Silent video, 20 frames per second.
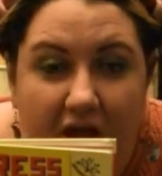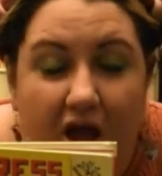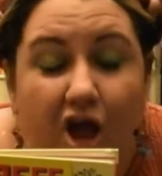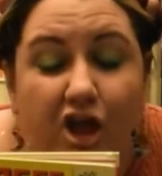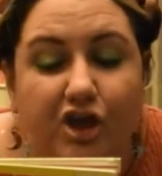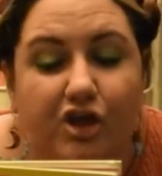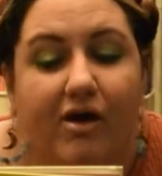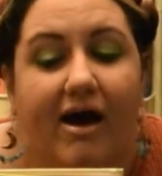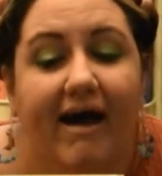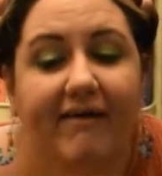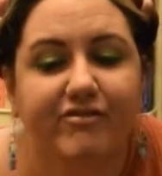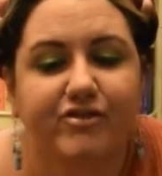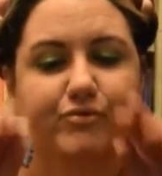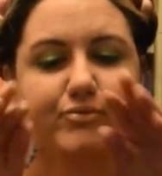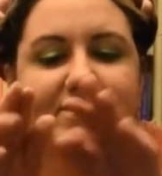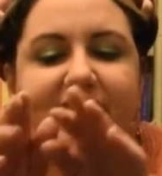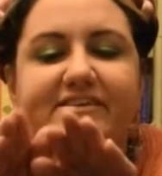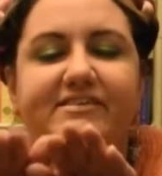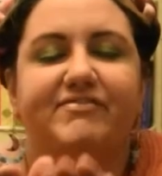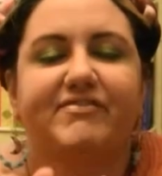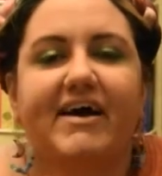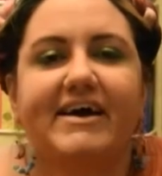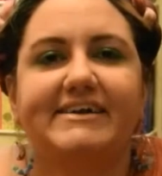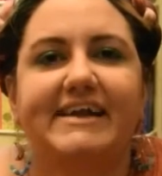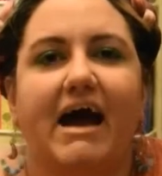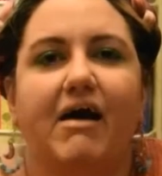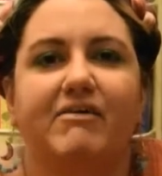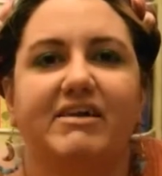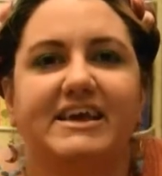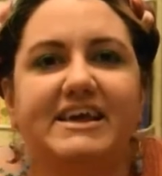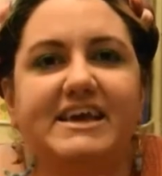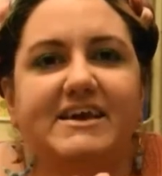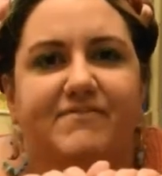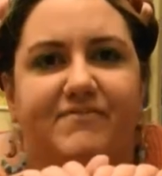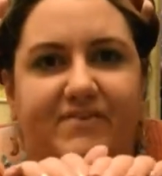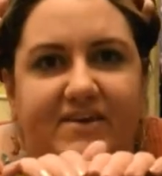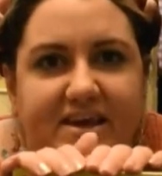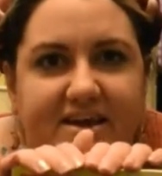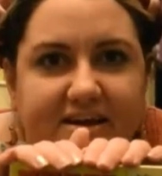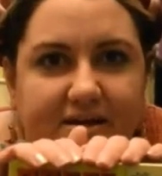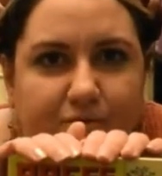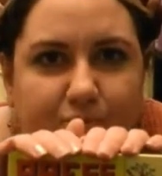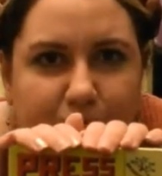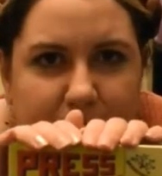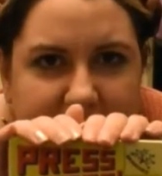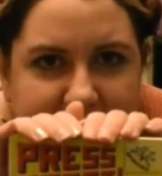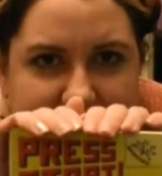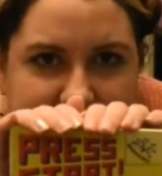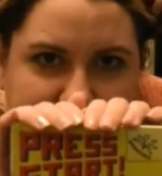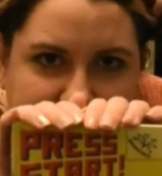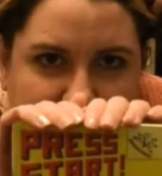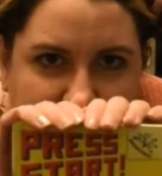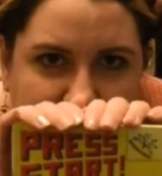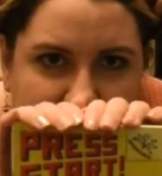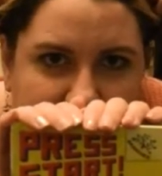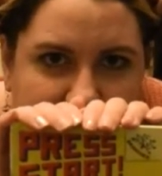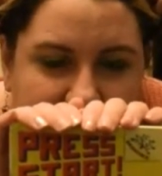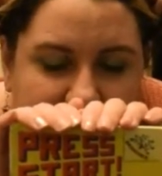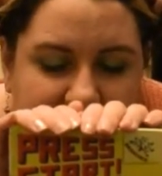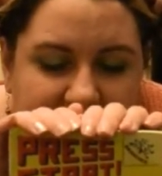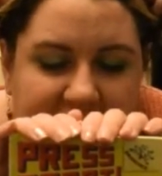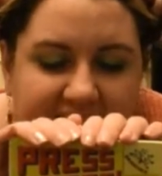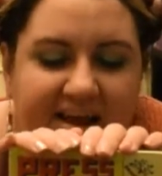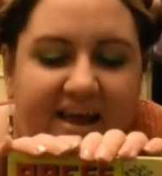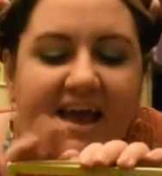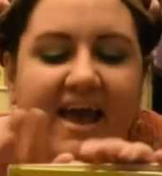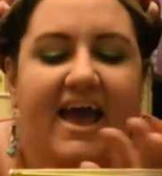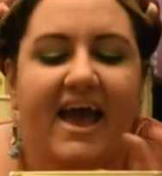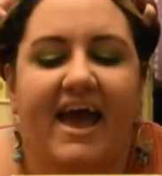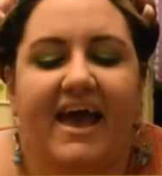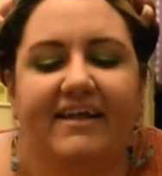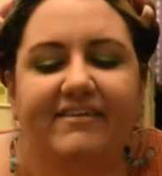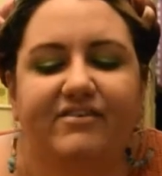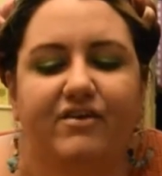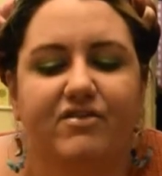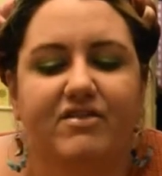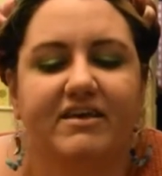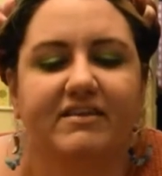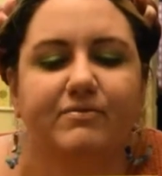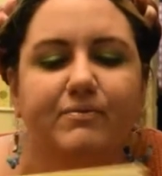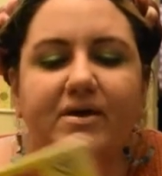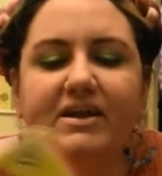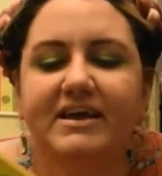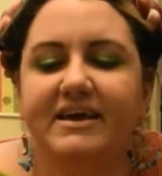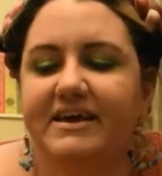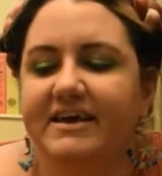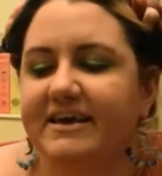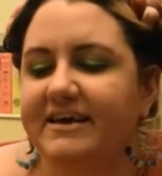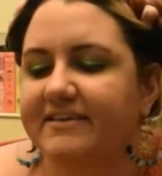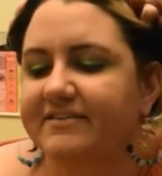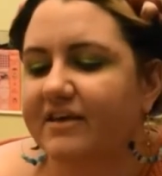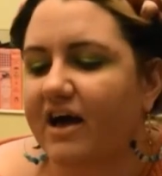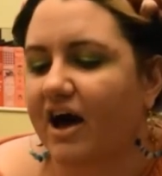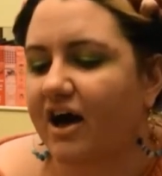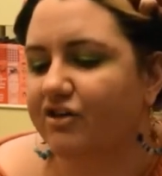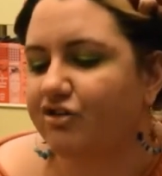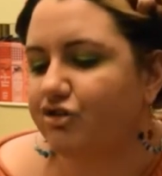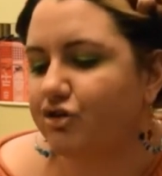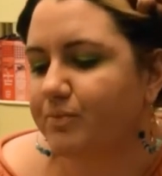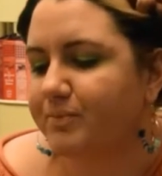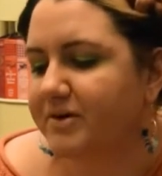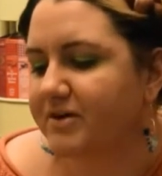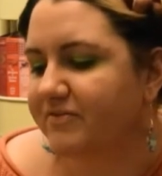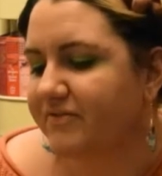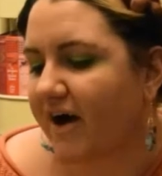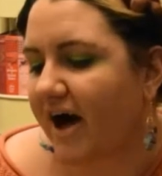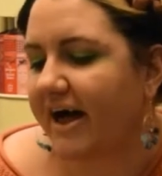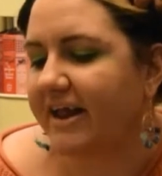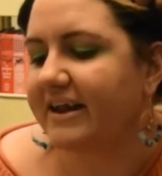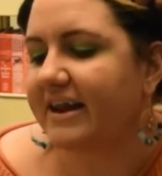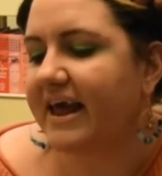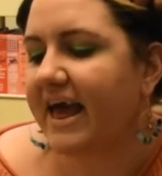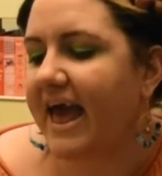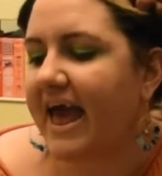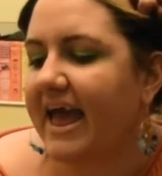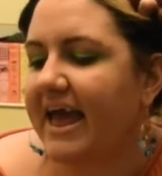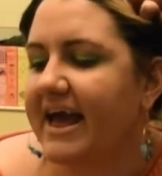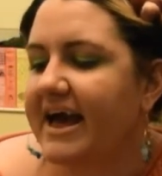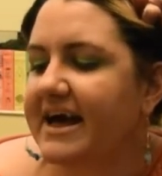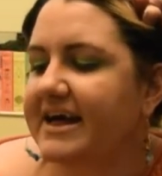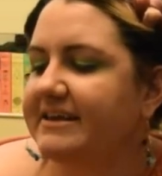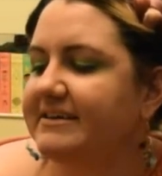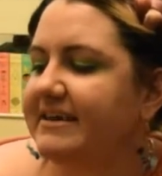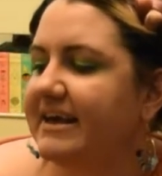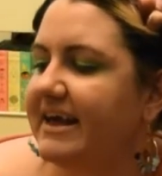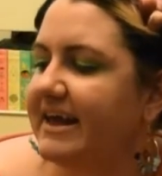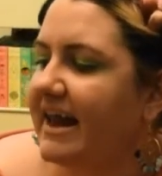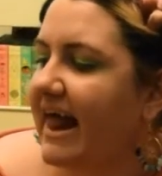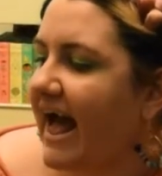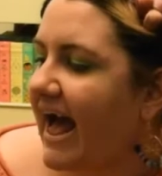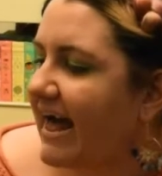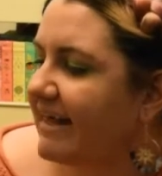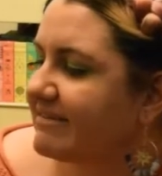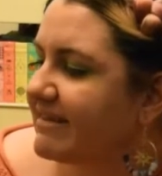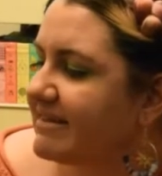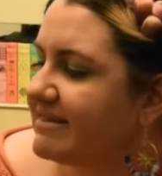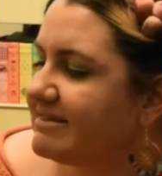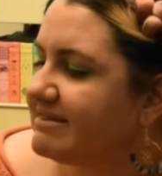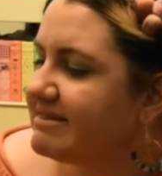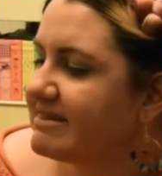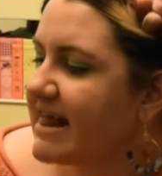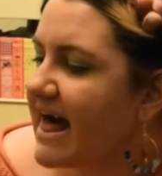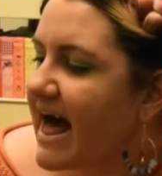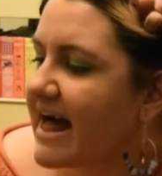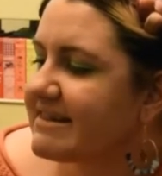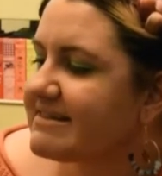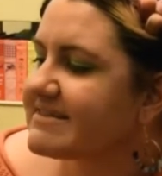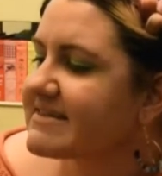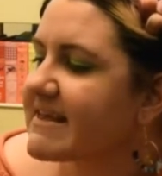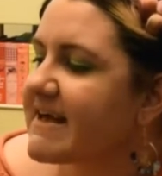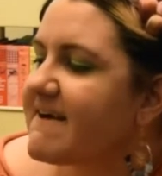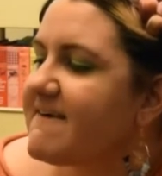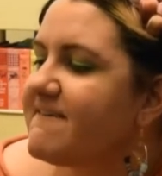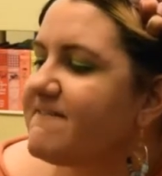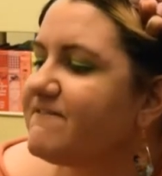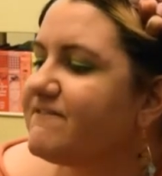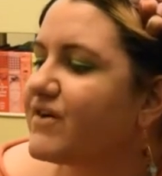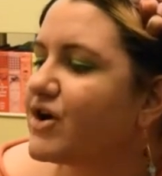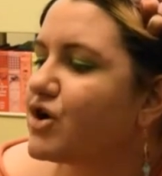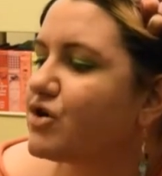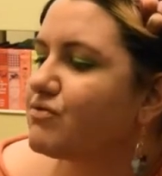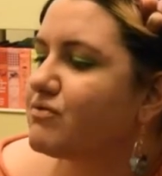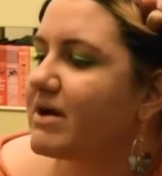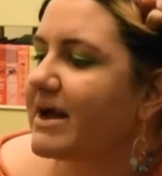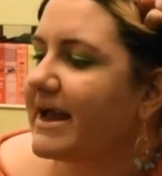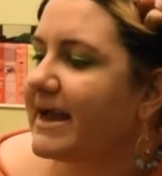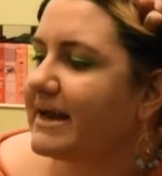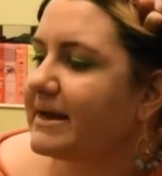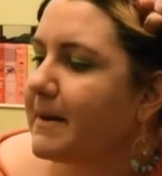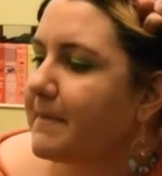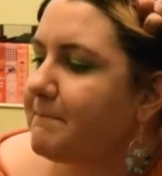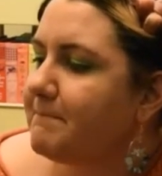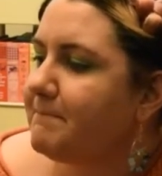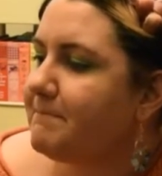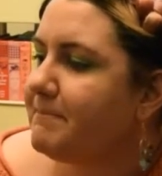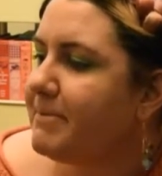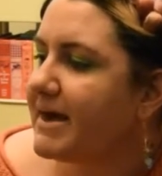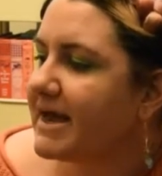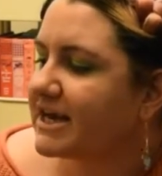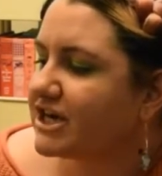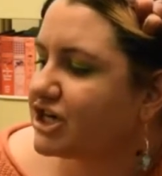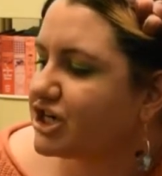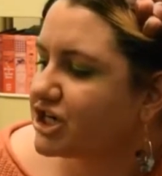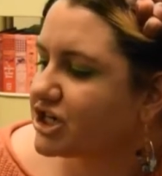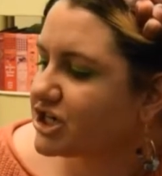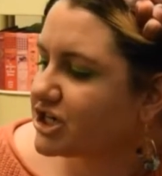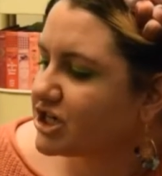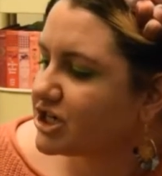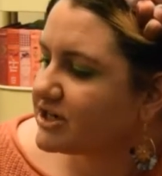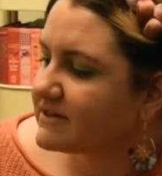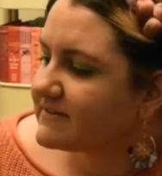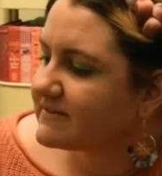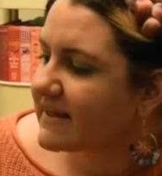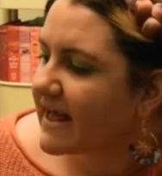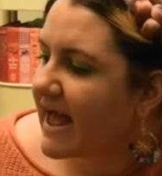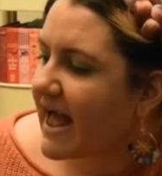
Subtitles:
You'll have to read to find out if he can win it. And so this one is super fun, and it has lots of great pictures.